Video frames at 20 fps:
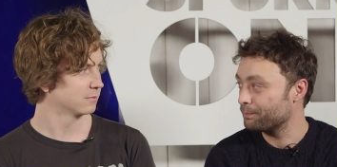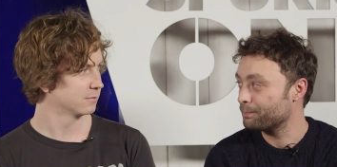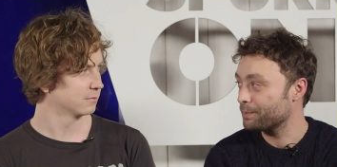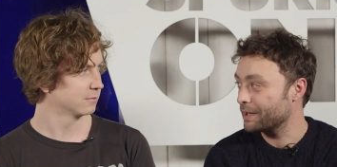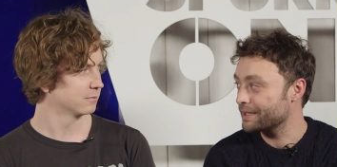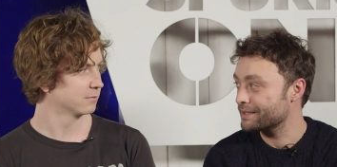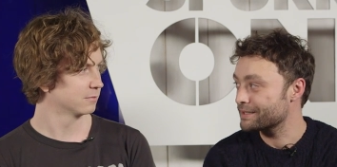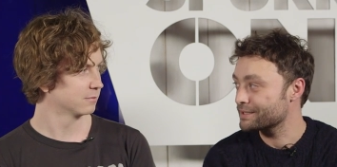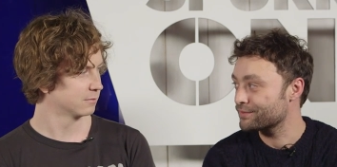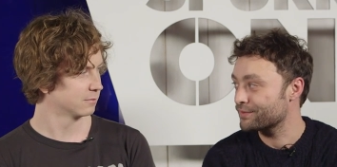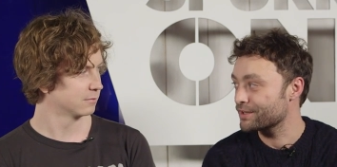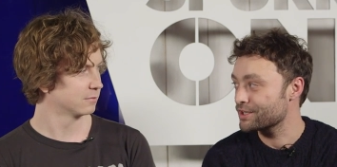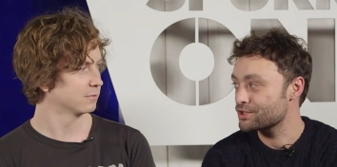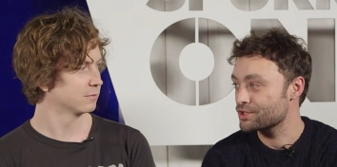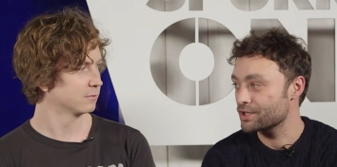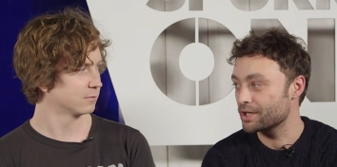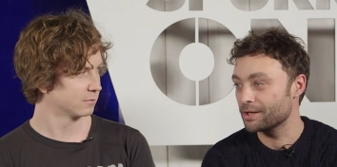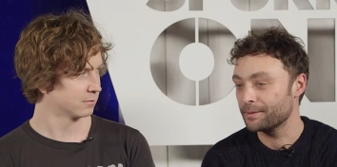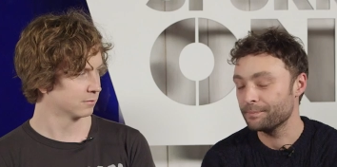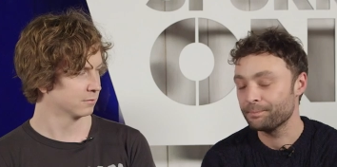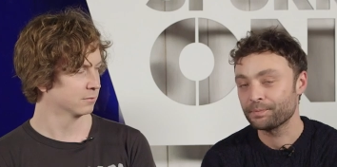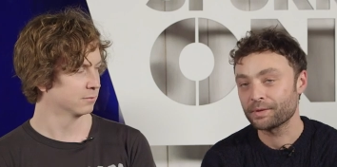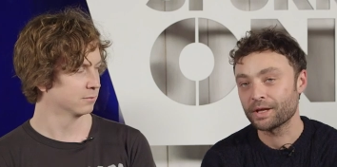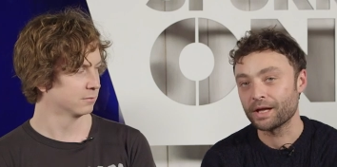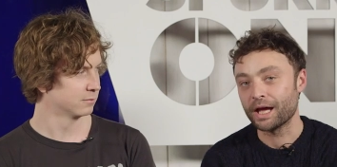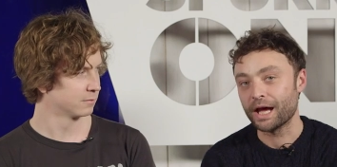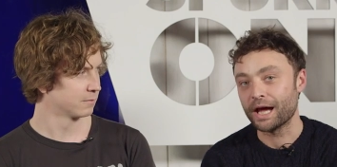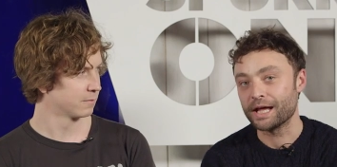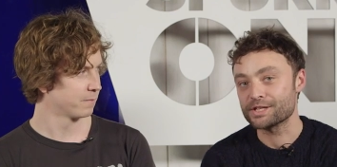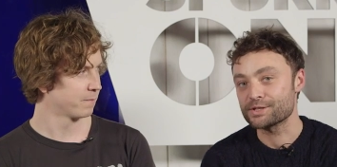Speaker 1: played this fixture, mm -hmm.
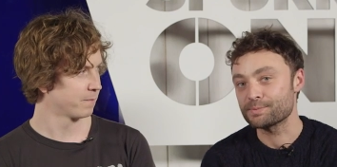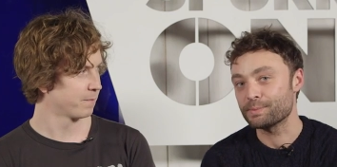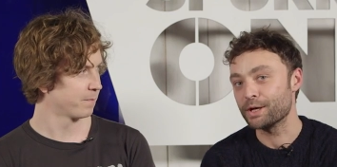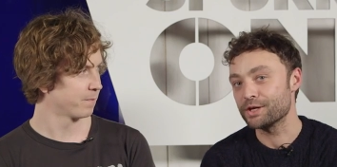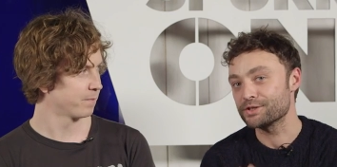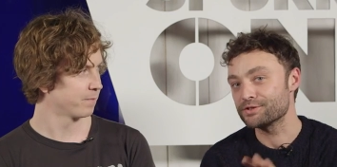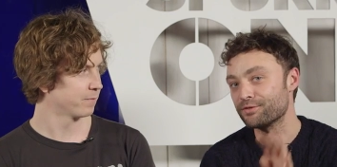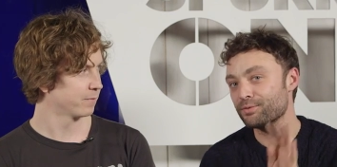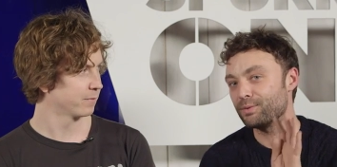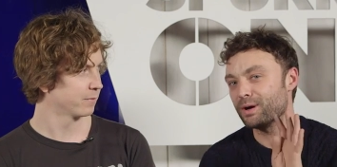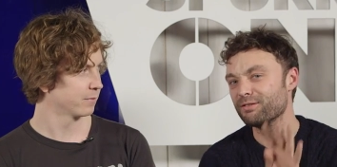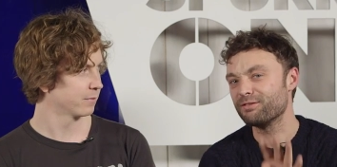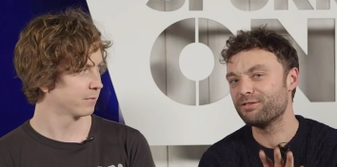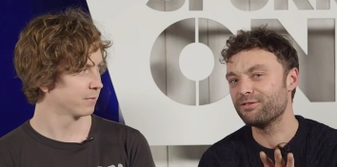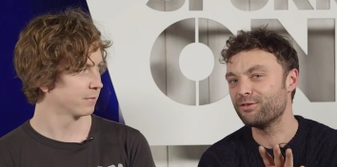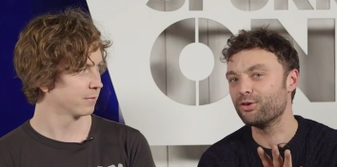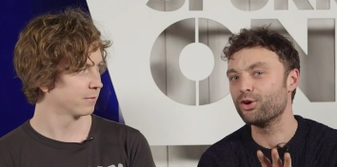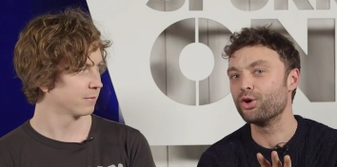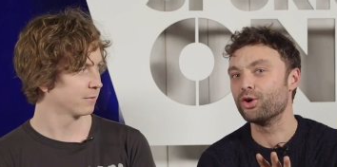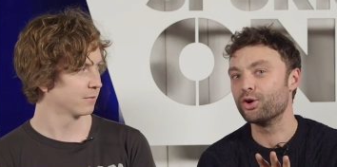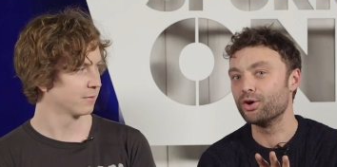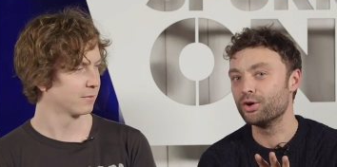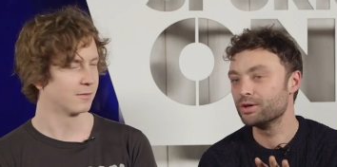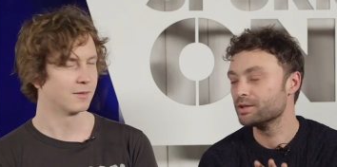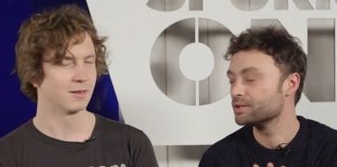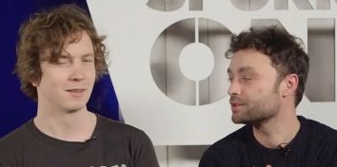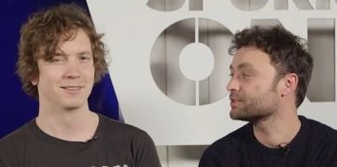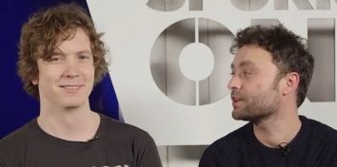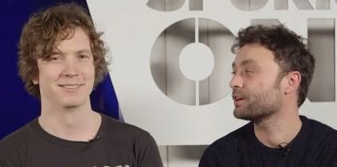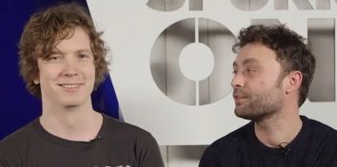and Spurs have won four
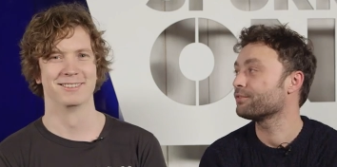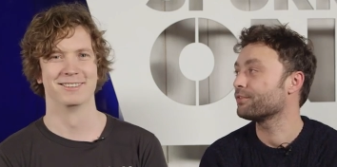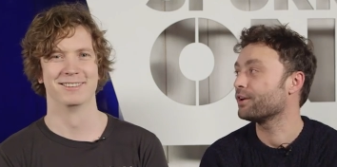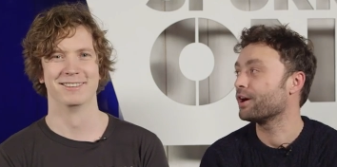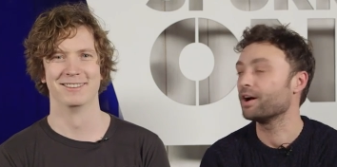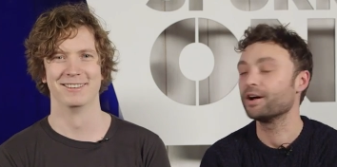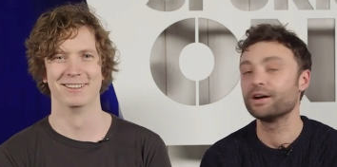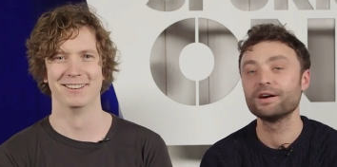so far.